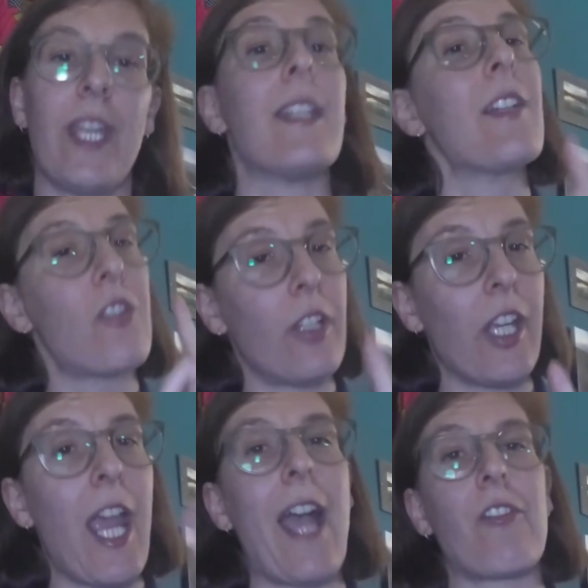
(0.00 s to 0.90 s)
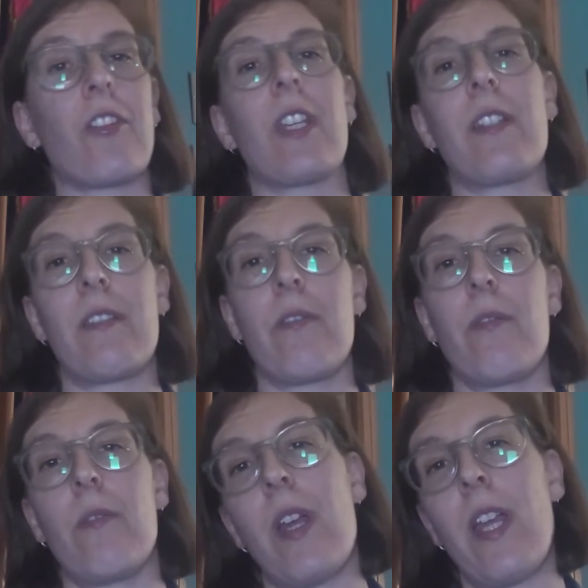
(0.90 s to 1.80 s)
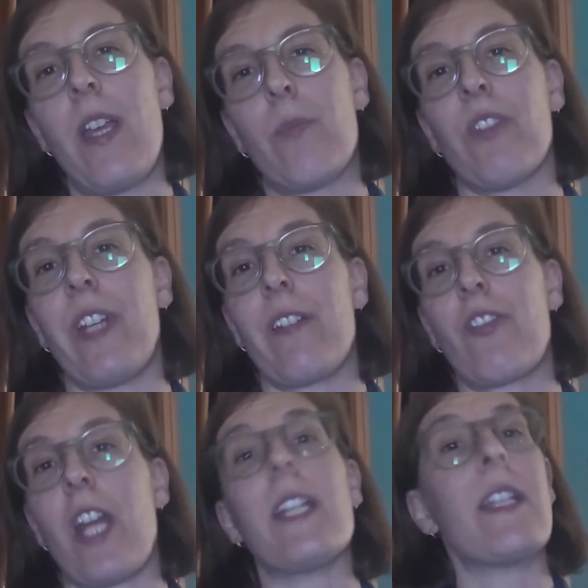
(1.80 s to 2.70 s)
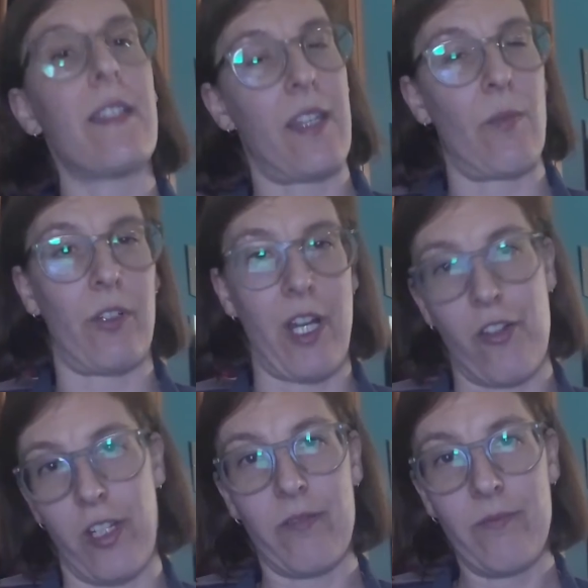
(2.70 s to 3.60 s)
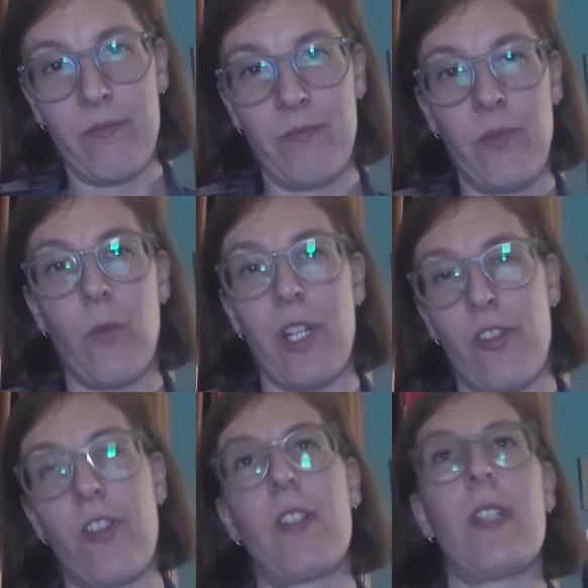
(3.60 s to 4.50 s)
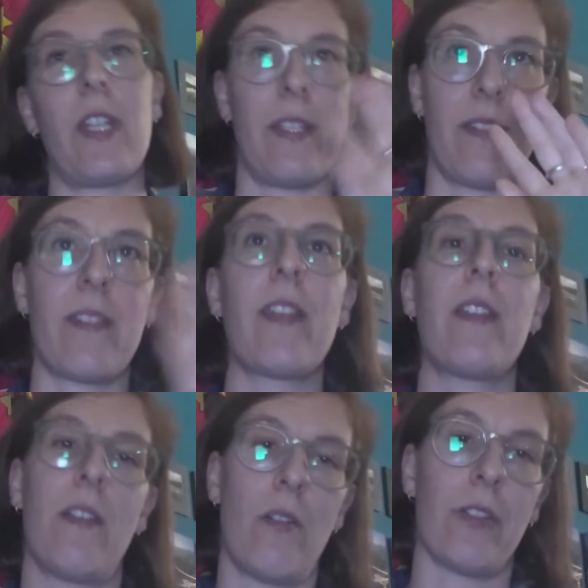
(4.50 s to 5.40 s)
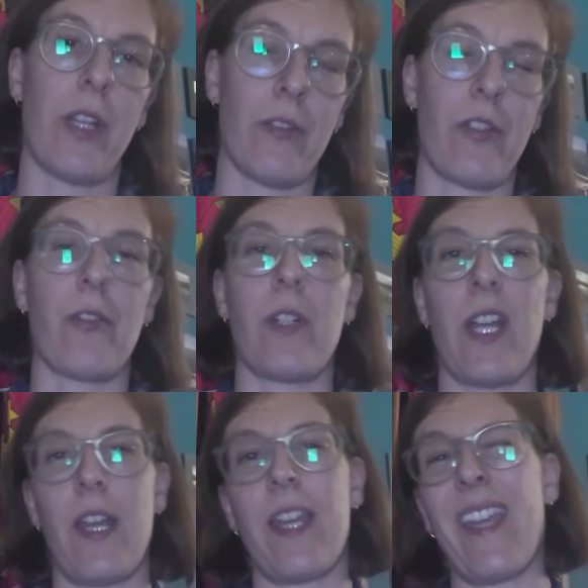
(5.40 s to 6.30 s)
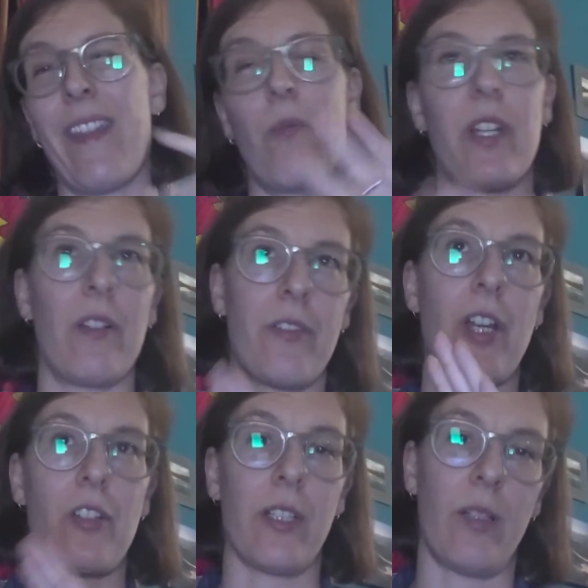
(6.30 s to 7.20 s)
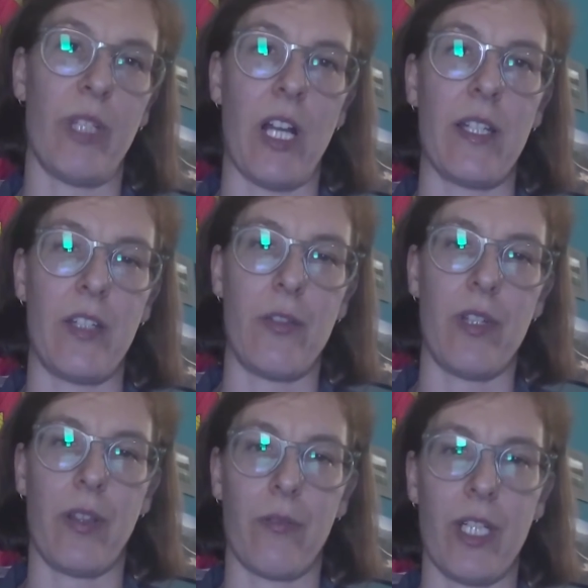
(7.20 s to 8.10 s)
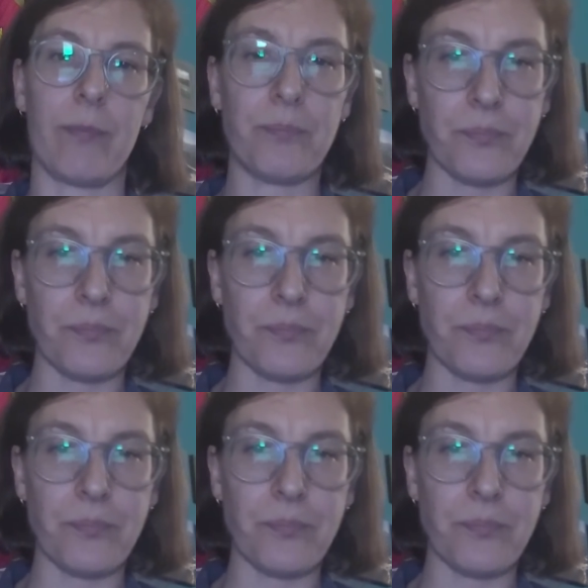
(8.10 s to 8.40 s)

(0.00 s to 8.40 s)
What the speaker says: Initially, actually, to prevent Chinese immigration, which is a whole nother story, again, that we'll touch a little bit on in Unit 3.